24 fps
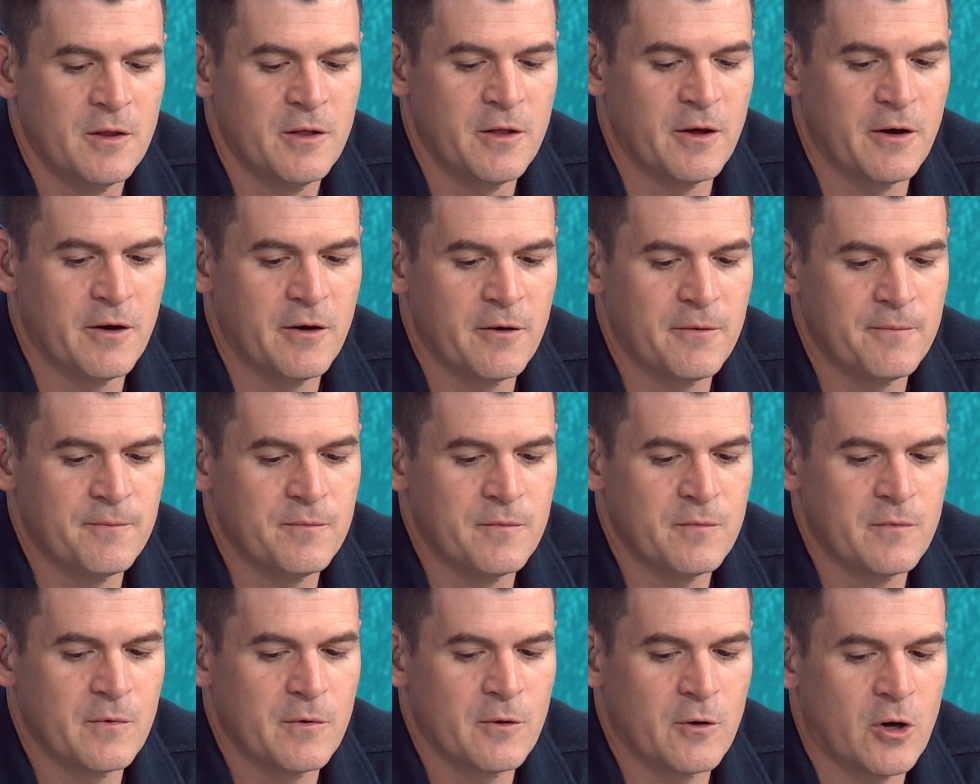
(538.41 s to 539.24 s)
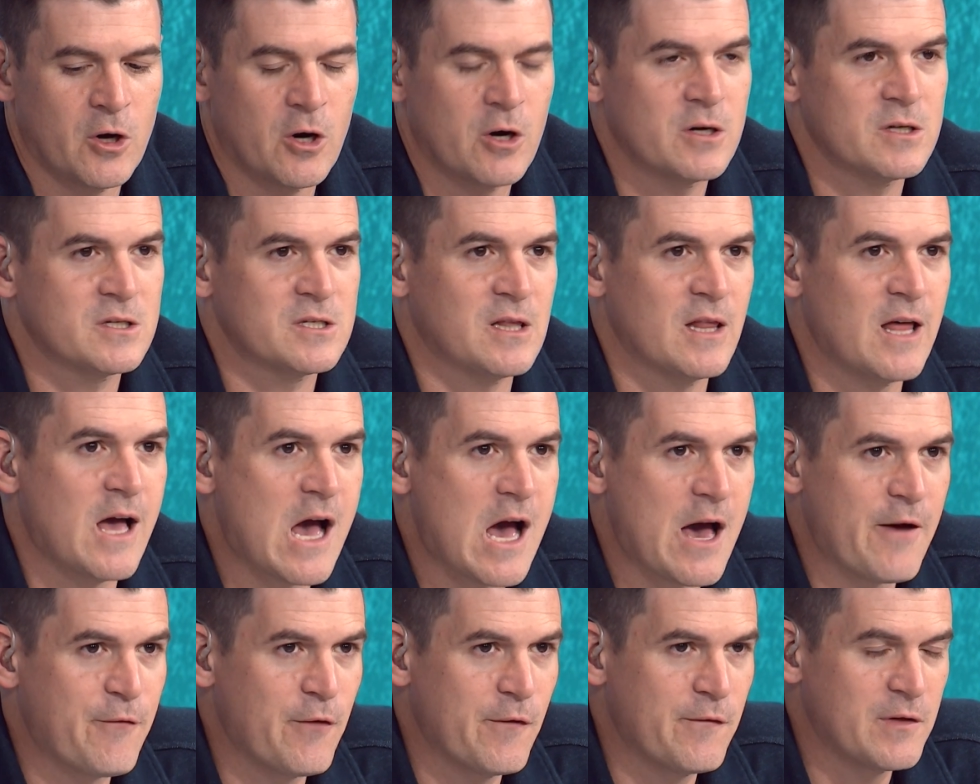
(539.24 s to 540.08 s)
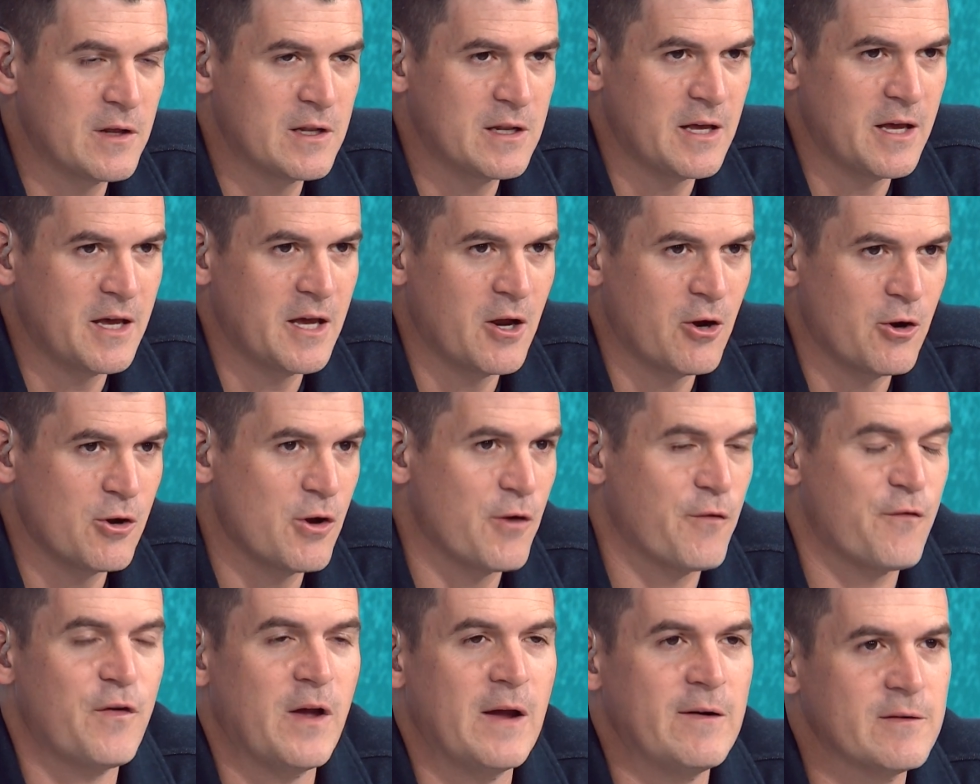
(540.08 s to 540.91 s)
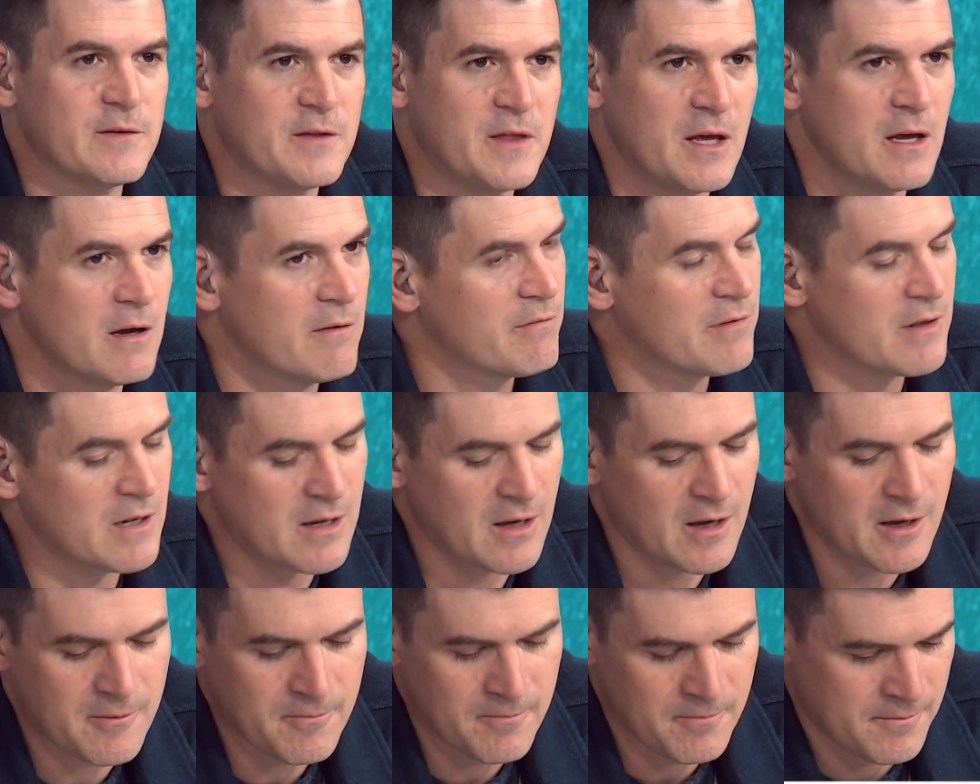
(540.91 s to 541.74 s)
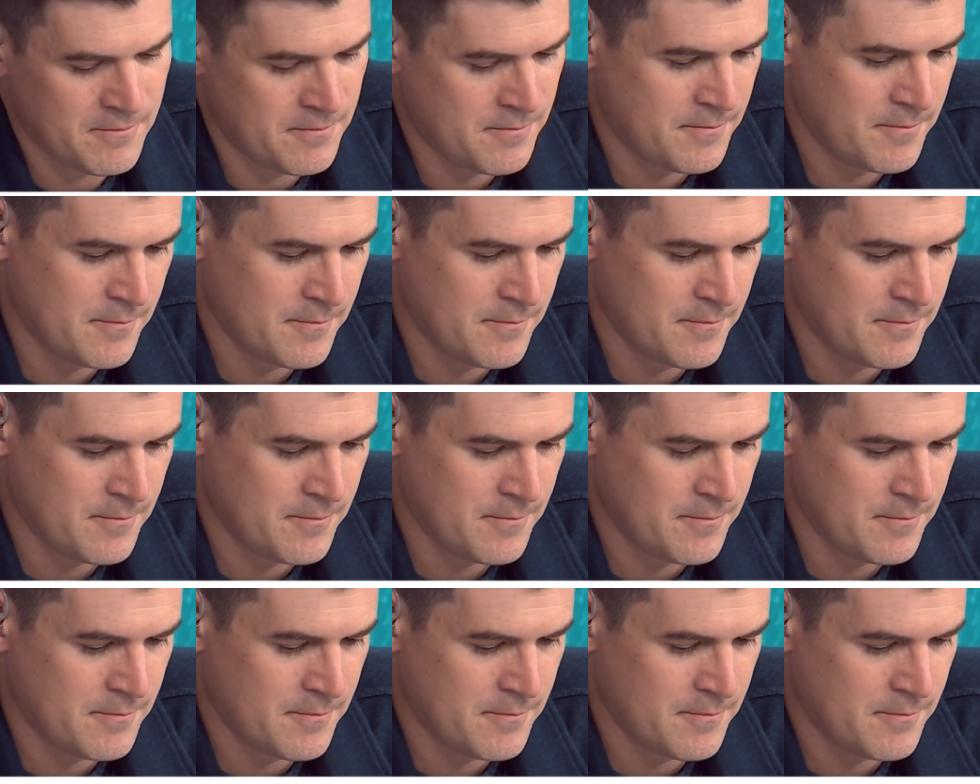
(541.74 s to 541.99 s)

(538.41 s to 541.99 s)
the hardest laugh of the day or your favorite thing of the day?